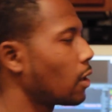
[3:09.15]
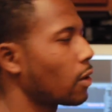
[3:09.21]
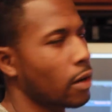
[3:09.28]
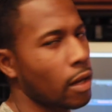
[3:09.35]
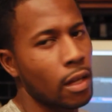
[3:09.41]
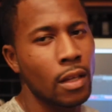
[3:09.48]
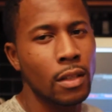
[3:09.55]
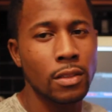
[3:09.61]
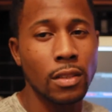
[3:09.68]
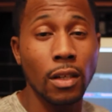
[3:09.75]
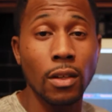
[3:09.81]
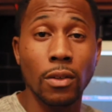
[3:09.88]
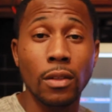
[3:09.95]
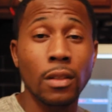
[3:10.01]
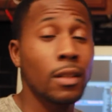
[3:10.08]
Okay,
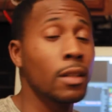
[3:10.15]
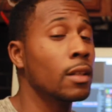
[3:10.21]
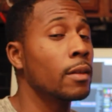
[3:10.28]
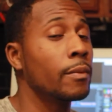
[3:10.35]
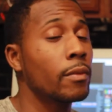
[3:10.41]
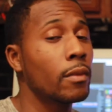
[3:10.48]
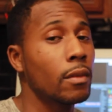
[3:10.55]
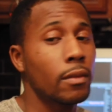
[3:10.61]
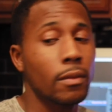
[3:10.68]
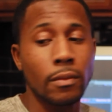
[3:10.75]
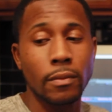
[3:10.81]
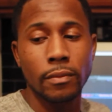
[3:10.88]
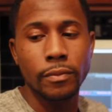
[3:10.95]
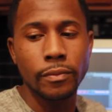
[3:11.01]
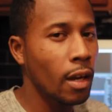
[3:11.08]
so
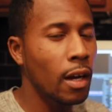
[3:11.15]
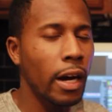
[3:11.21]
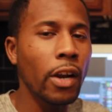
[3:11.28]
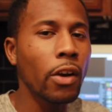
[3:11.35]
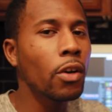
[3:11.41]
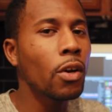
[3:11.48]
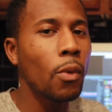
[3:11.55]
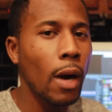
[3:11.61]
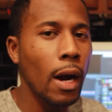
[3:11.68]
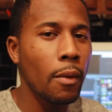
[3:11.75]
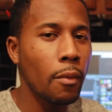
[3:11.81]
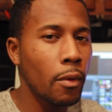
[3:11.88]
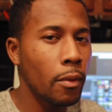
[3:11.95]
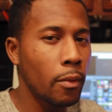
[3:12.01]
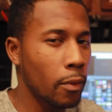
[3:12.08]
I don't know why
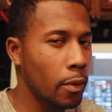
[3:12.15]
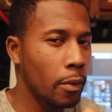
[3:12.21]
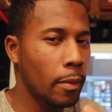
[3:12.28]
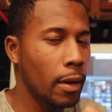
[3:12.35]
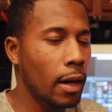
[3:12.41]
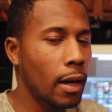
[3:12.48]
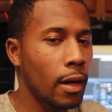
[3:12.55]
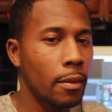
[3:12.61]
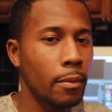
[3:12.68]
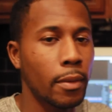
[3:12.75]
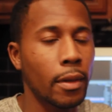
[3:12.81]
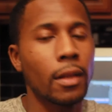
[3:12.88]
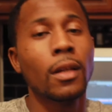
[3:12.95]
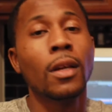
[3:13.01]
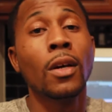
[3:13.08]
we were behind,
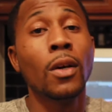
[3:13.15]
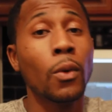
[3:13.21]
but